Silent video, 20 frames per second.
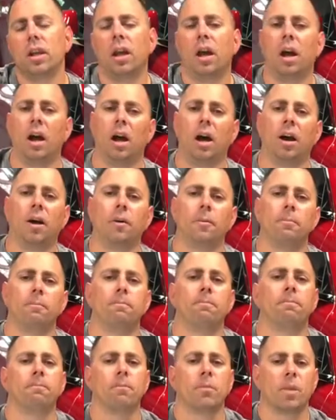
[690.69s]
And
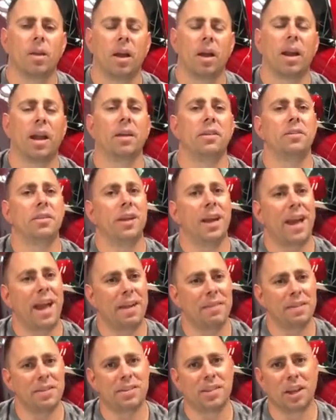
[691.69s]
I
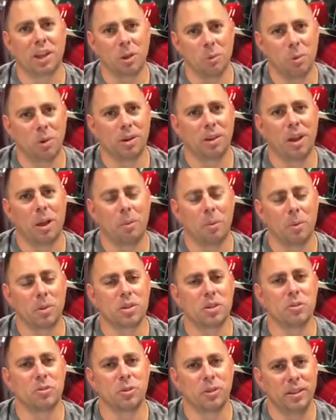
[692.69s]
had the second one coming, which
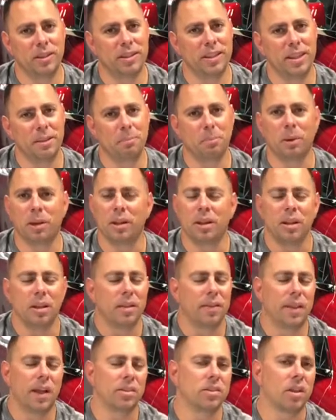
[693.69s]
is really neat, but
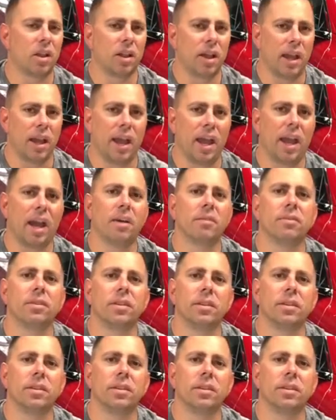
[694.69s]
that's all I have.